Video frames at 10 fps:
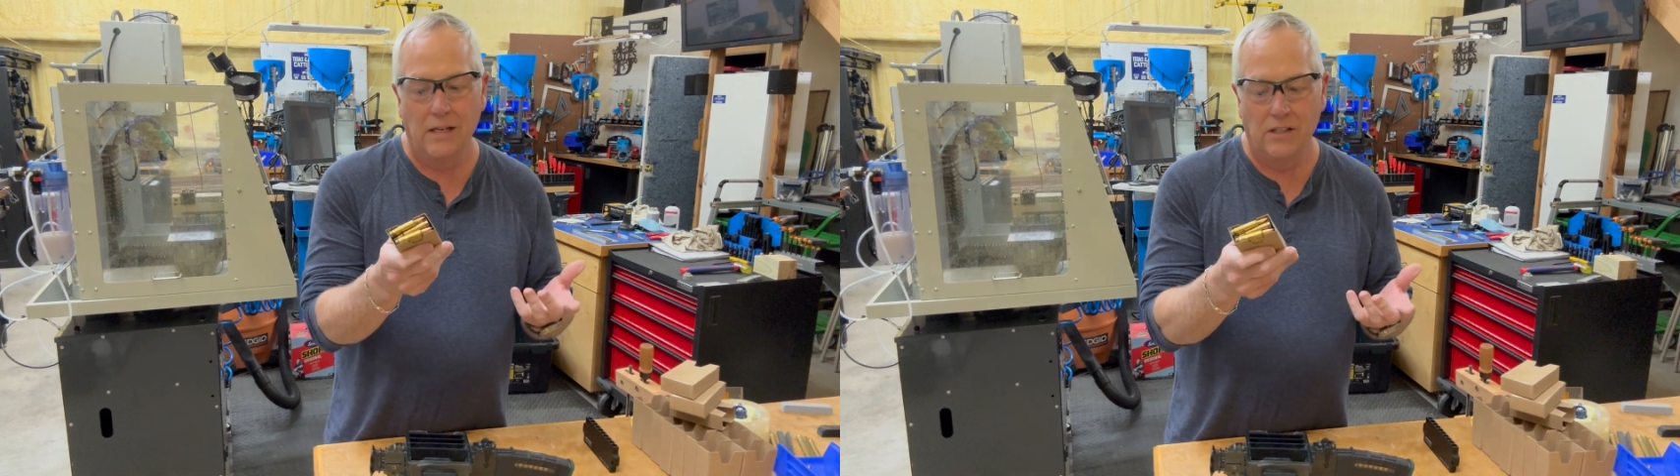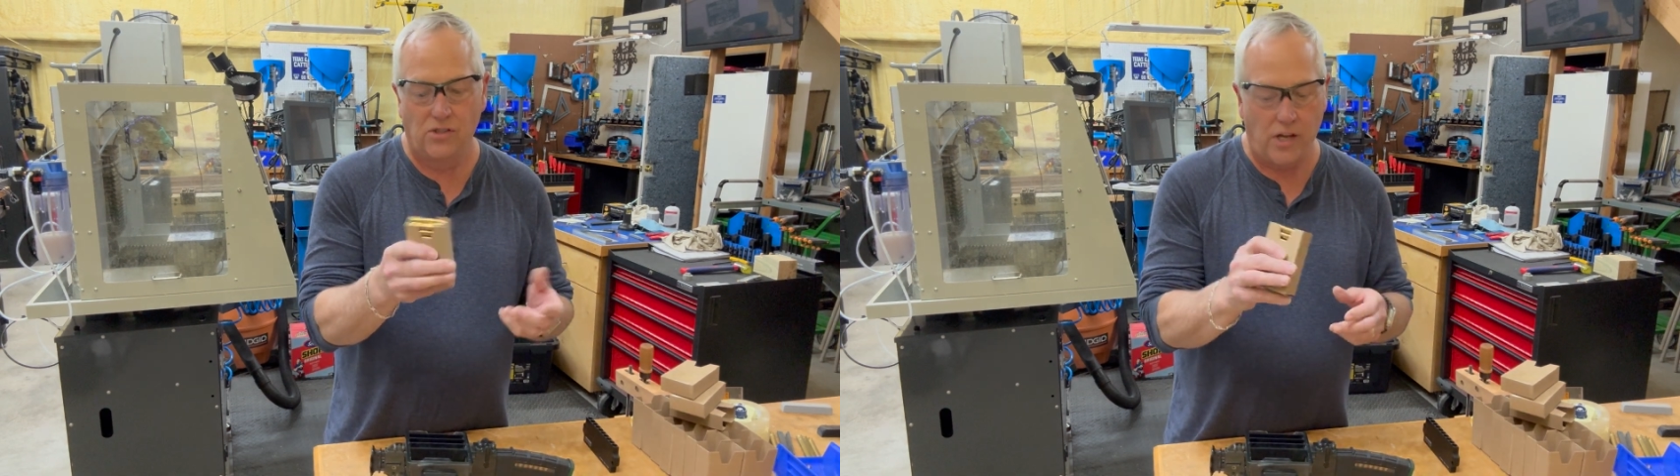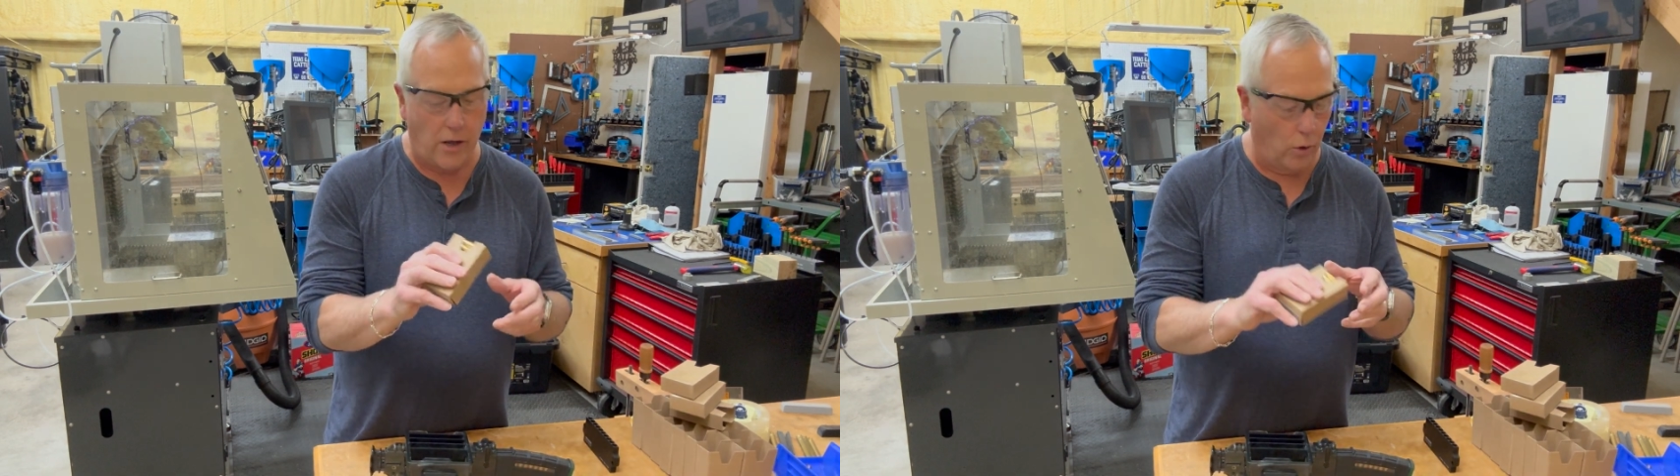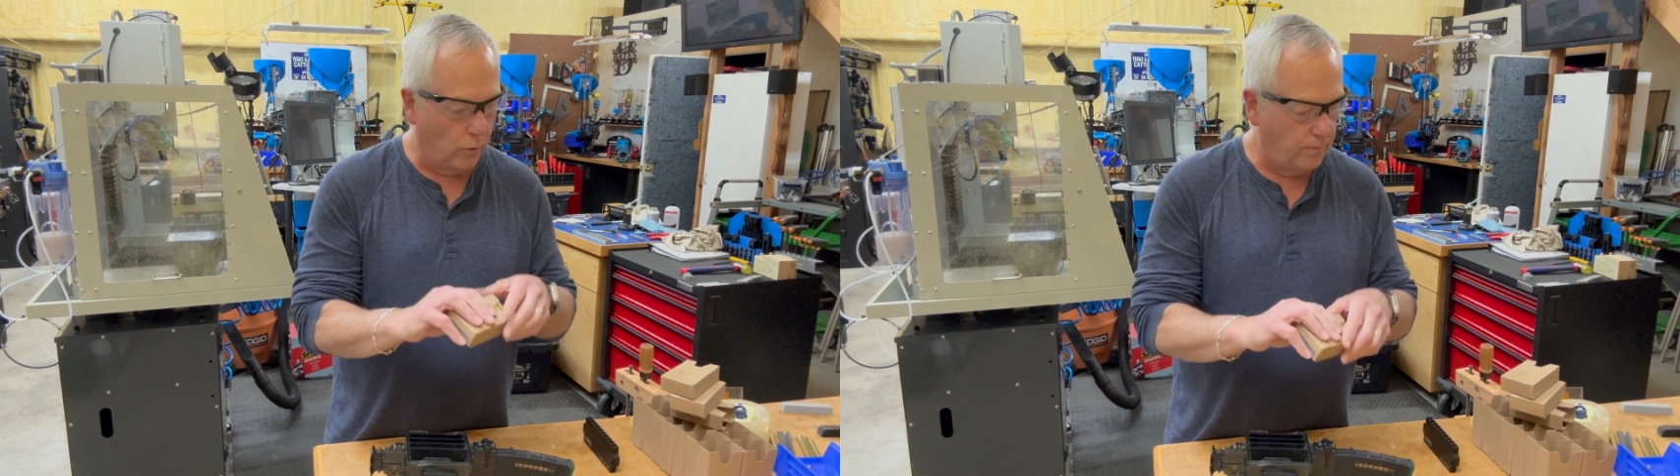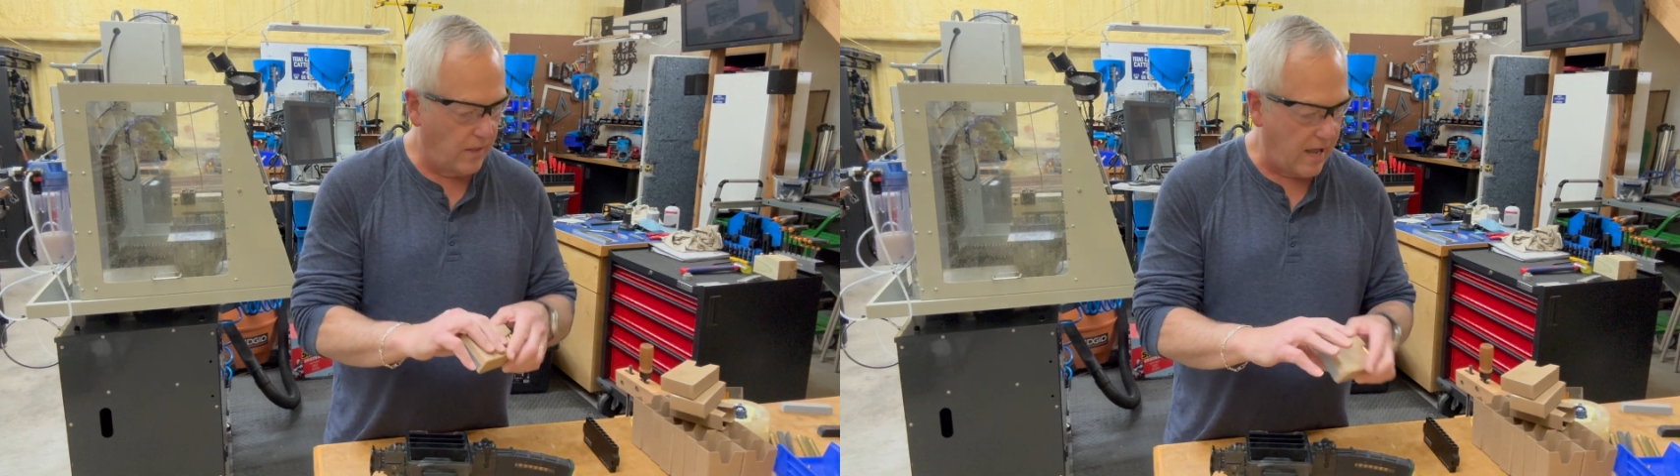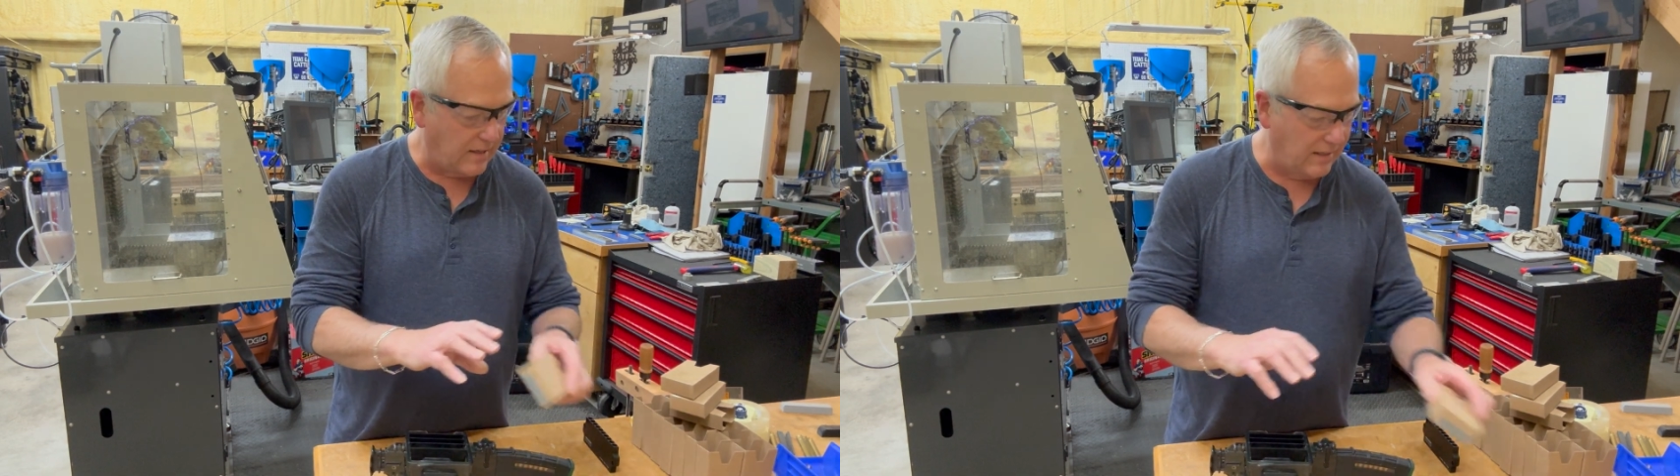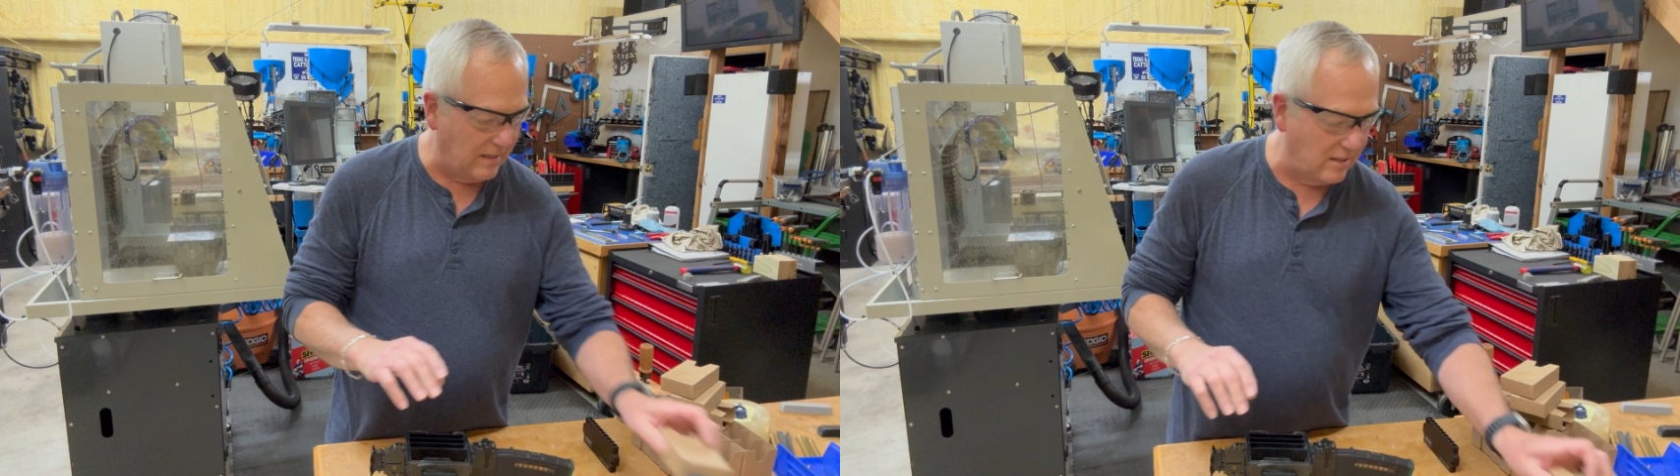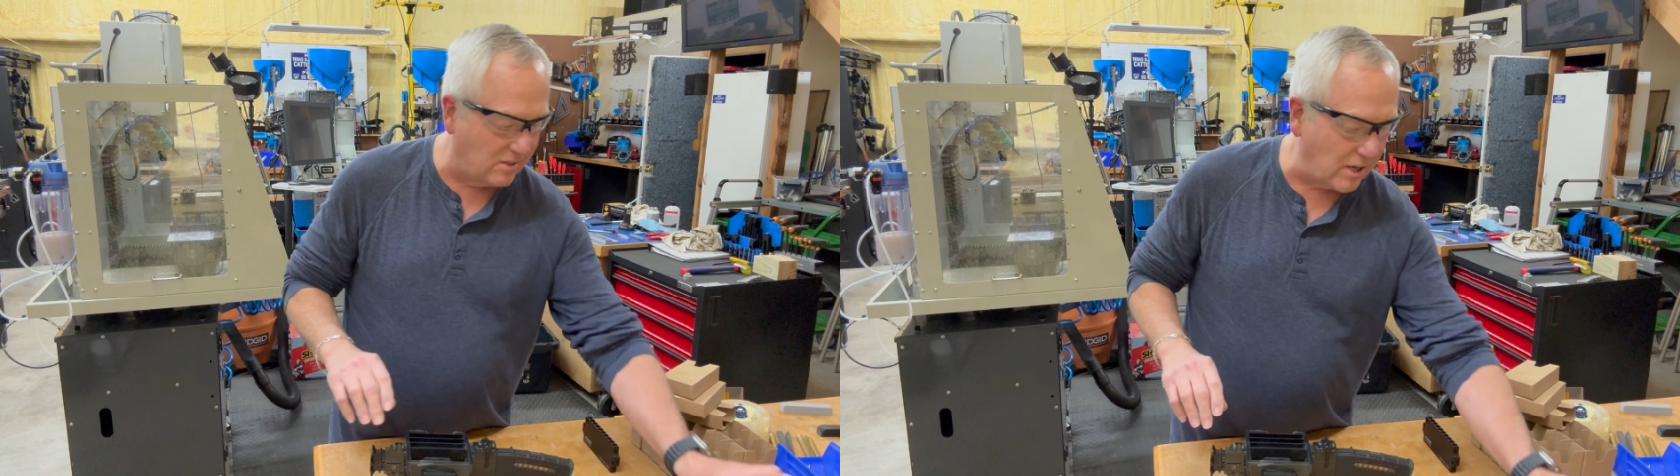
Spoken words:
So, that is